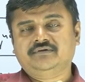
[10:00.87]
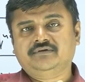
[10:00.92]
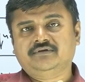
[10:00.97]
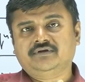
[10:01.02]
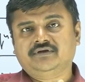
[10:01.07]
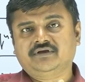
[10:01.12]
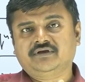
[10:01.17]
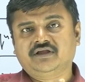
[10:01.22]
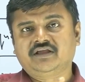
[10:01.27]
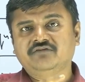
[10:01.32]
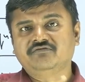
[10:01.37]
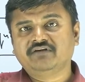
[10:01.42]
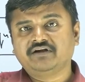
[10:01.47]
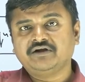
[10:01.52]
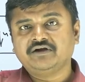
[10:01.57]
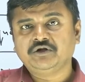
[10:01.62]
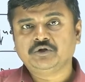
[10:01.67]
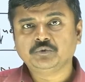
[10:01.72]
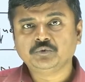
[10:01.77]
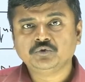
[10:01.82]

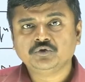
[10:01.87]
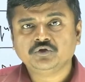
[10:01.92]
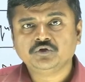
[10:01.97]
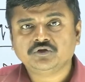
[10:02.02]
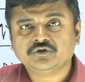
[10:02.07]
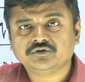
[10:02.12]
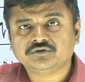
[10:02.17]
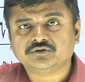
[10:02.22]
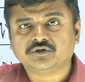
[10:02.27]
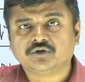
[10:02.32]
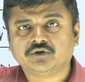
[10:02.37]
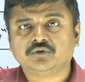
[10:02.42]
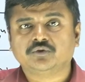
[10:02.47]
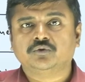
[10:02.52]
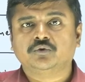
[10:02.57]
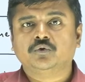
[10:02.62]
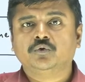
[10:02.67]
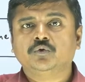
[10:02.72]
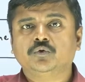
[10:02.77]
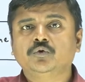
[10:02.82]
given to the
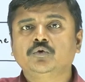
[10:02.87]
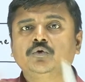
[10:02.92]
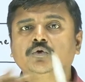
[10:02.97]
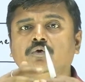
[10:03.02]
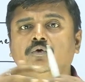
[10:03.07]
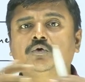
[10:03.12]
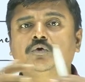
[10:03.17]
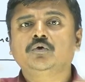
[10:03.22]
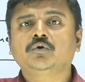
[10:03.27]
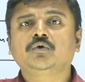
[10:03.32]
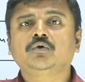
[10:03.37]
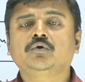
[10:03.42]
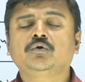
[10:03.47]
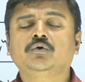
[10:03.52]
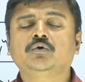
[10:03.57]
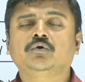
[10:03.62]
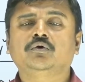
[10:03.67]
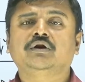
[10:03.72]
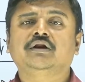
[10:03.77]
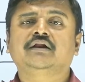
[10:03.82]

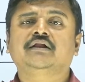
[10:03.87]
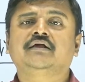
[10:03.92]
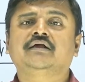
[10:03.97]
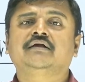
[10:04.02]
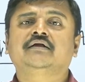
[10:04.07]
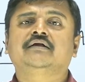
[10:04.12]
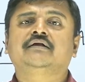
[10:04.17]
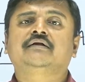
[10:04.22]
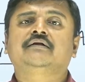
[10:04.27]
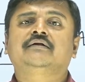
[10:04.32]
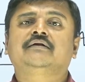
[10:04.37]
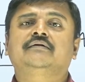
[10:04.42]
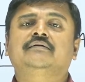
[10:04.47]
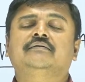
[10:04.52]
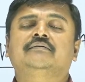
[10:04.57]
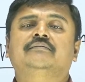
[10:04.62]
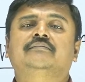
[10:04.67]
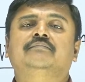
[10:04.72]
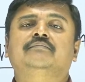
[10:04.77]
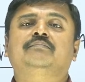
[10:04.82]
whole
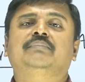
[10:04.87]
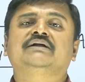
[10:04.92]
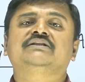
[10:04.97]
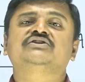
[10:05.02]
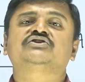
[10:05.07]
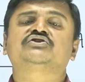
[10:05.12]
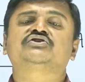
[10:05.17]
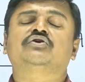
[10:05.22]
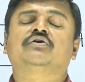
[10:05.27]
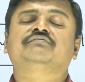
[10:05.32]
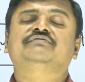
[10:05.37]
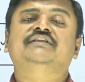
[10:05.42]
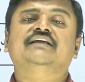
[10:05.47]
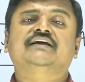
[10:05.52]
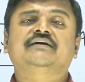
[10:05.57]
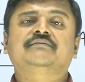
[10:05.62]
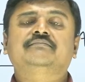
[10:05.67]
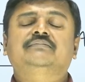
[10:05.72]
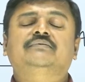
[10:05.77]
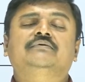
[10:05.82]
bunch of
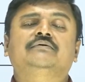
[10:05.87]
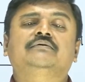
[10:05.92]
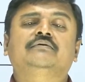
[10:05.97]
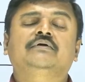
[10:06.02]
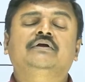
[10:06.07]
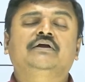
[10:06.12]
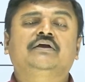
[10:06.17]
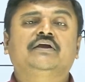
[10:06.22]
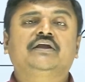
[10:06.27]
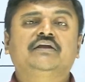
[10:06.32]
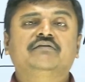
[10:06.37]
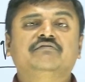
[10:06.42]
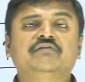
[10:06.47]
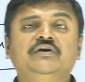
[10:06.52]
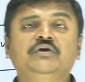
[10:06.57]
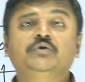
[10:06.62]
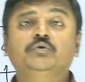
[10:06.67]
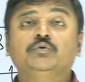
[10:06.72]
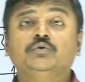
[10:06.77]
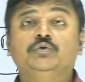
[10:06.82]
them,
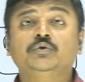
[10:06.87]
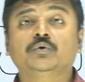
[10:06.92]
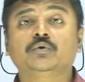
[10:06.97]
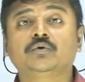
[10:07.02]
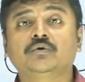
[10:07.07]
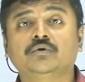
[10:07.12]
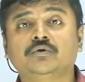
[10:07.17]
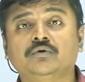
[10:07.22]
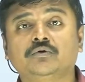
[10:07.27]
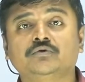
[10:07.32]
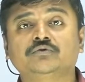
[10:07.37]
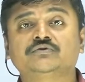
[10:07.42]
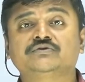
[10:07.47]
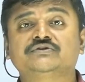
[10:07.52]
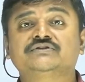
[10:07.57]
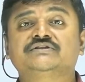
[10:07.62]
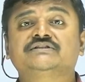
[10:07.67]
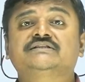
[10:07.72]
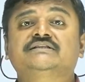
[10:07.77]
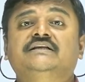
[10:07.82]
given to
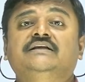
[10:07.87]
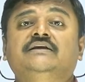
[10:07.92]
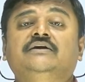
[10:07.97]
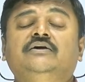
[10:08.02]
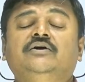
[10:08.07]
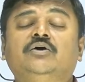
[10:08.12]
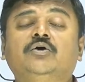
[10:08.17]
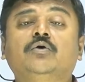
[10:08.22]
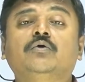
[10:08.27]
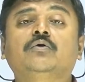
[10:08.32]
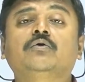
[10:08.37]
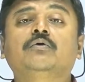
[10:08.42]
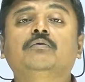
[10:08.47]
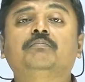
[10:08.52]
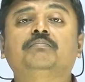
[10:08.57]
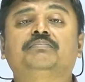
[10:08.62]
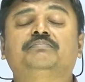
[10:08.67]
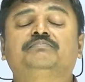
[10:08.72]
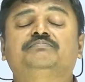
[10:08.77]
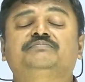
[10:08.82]
those
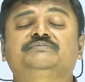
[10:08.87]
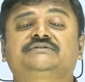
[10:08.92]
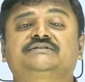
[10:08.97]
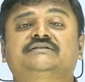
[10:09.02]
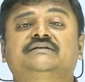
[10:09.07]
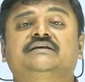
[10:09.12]
groups,